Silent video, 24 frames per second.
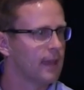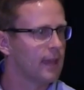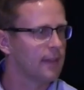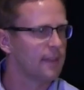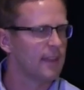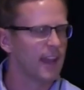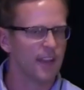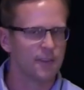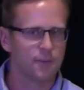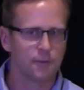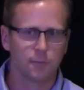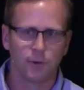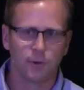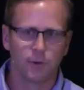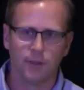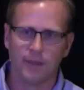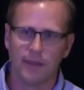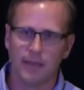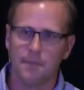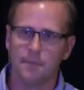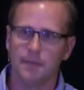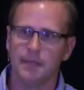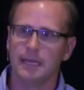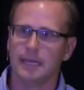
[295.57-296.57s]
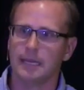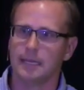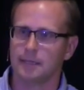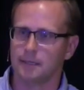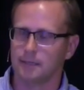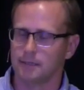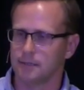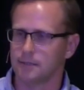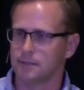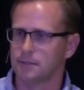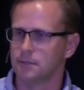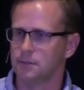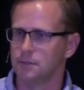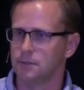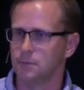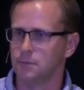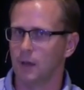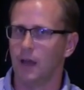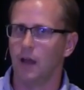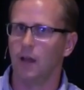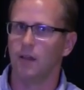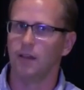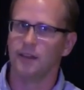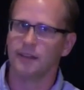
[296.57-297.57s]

That's where they begin to dwell.